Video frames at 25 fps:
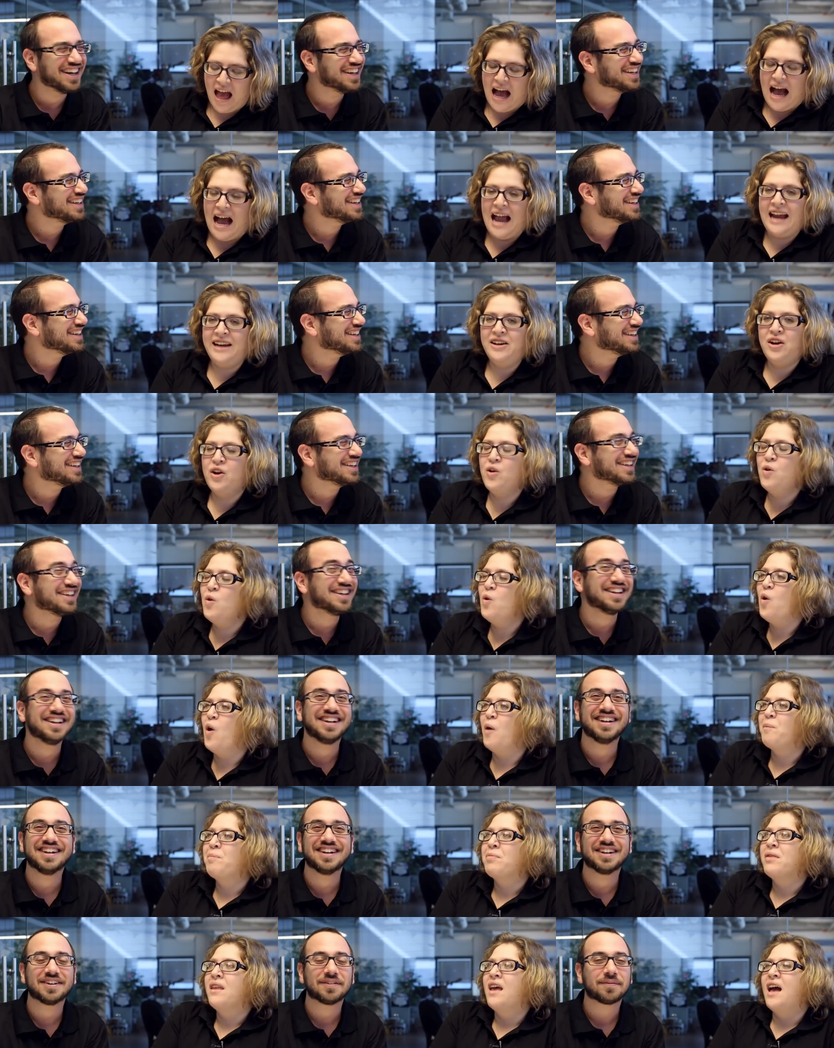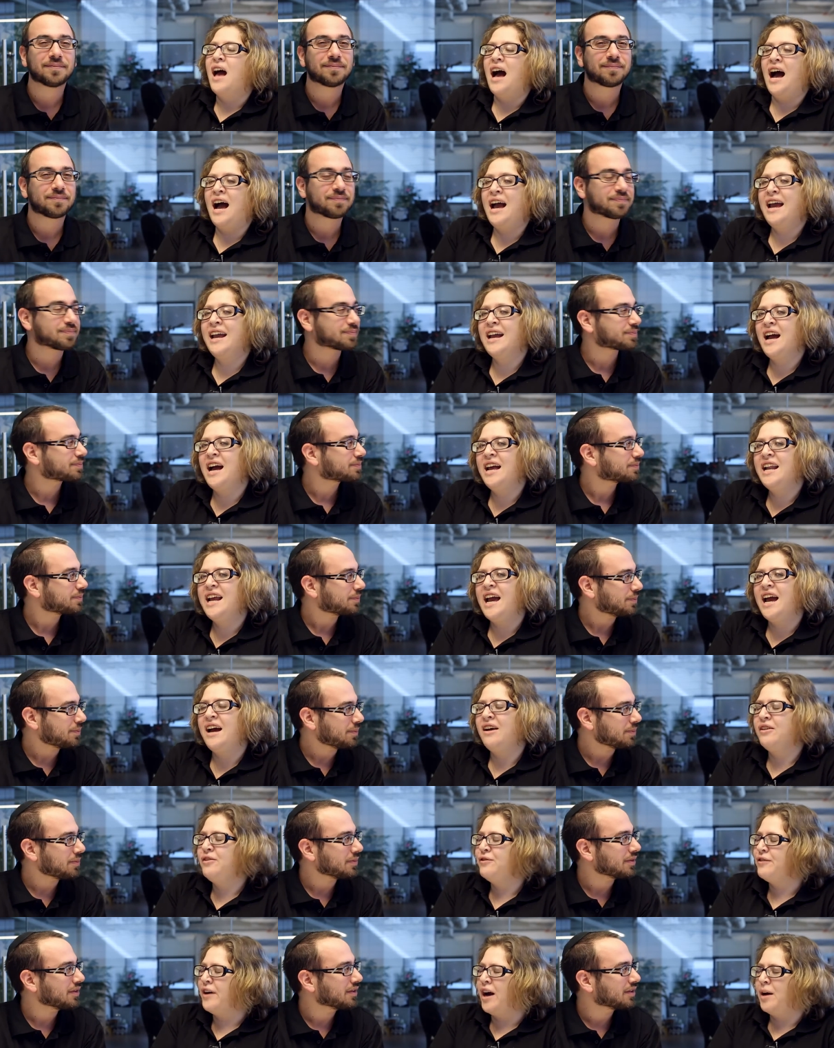Speaker 1: I know I kind of
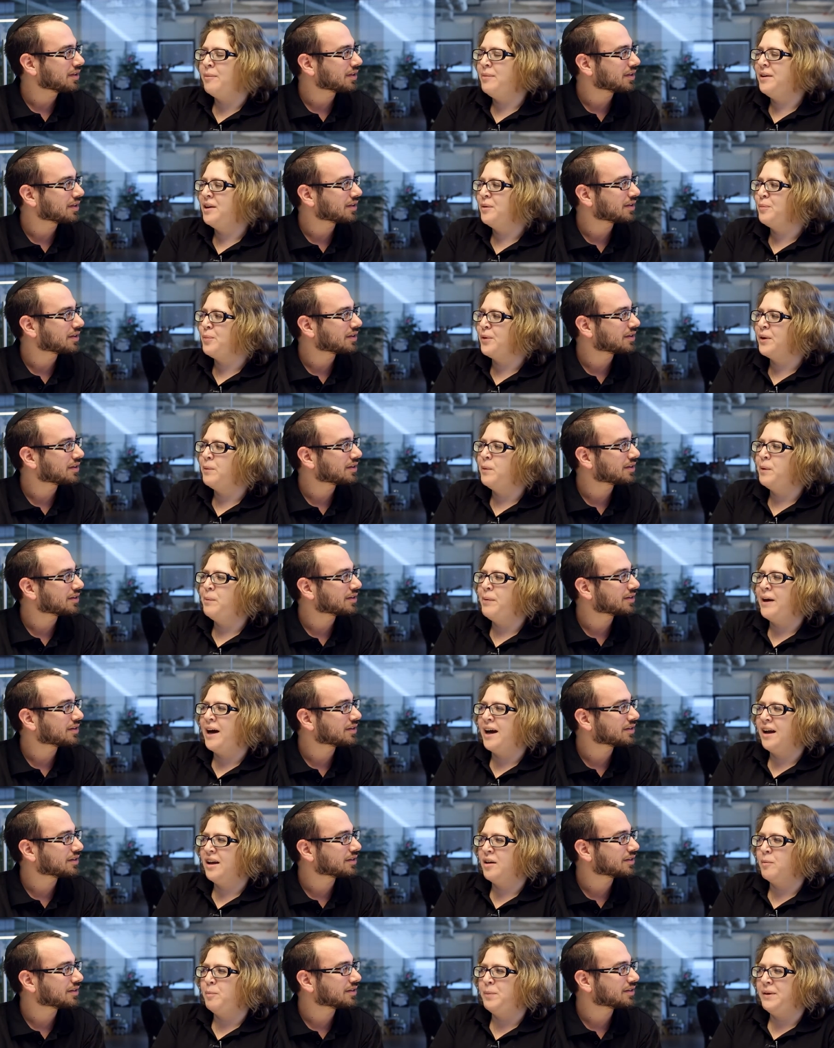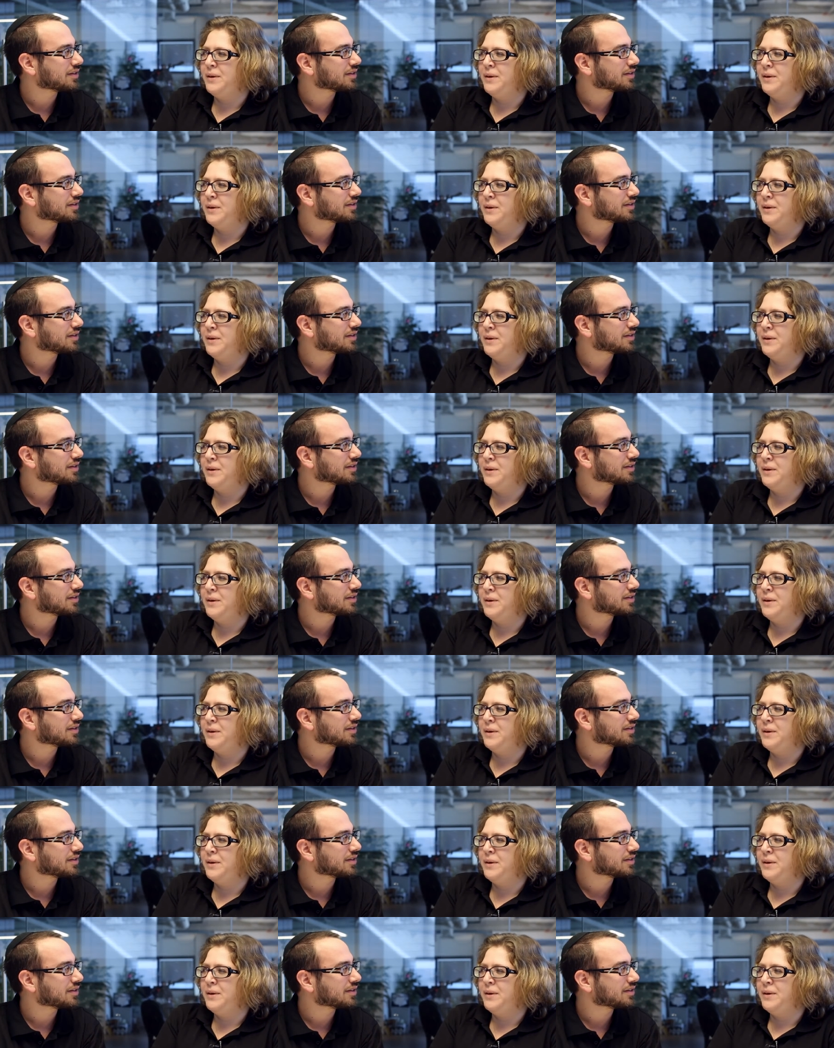asked Robbie to bring me back a